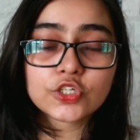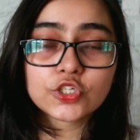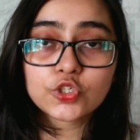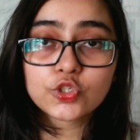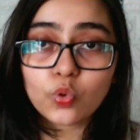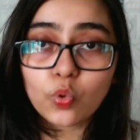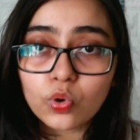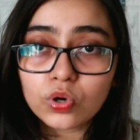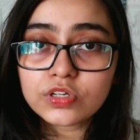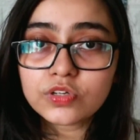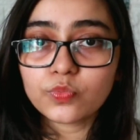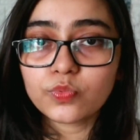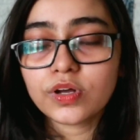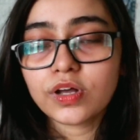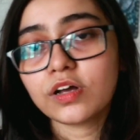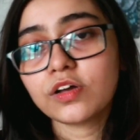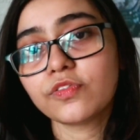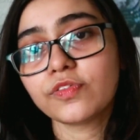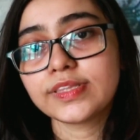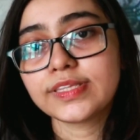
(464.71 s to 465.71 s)
Don't
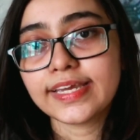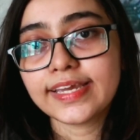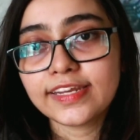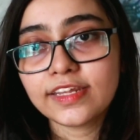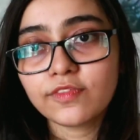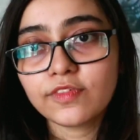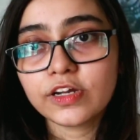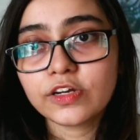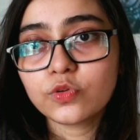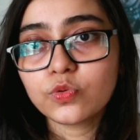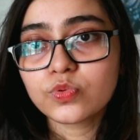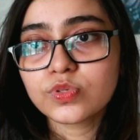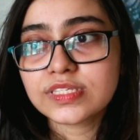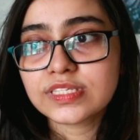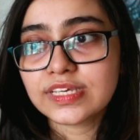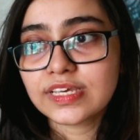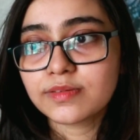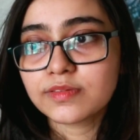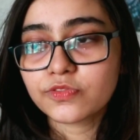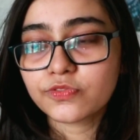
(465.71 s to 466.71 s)
work with anyone who
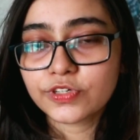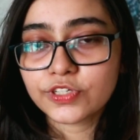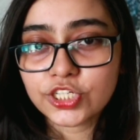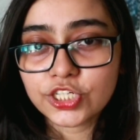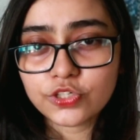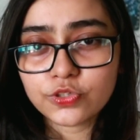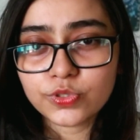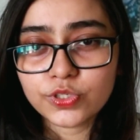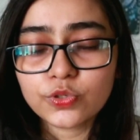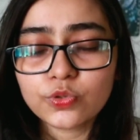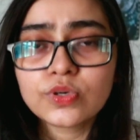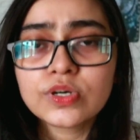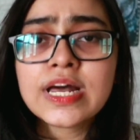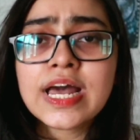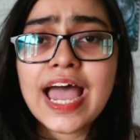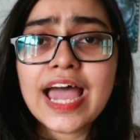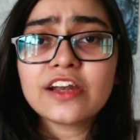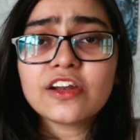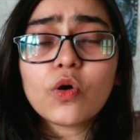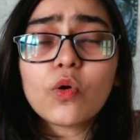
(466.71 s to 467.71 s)
seems fishy to you,
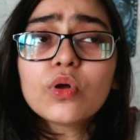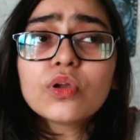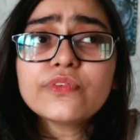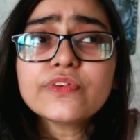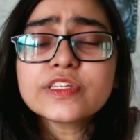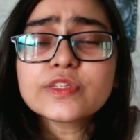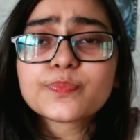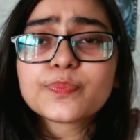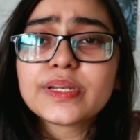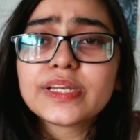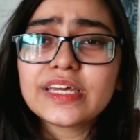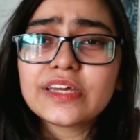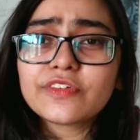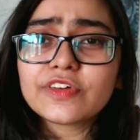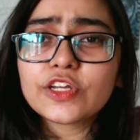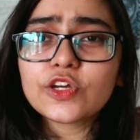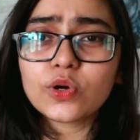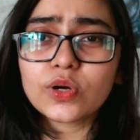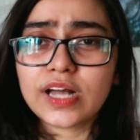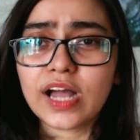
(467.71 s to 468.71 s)
and always believe
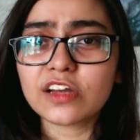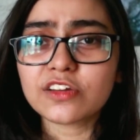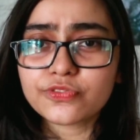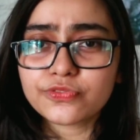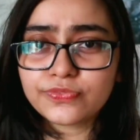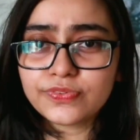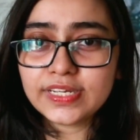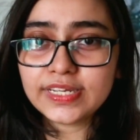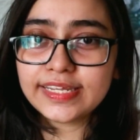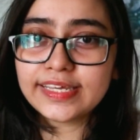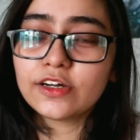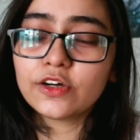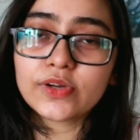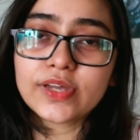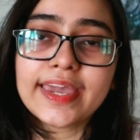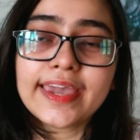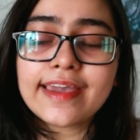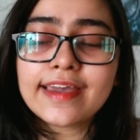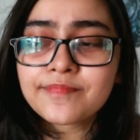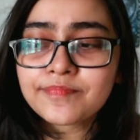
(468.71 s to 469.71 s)
in your gut feeling,
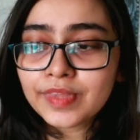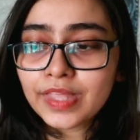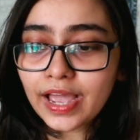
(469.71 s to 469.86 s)
okay?